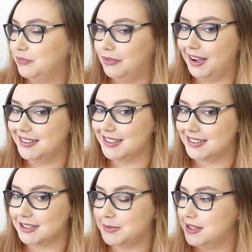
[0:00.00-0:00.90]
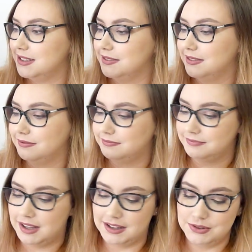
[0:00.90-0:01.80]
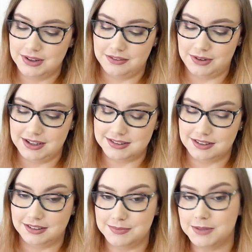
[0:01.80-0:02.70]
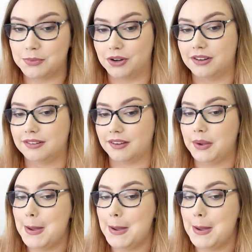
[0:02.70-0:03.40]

YSL's expensive. I do have YSL lips products though.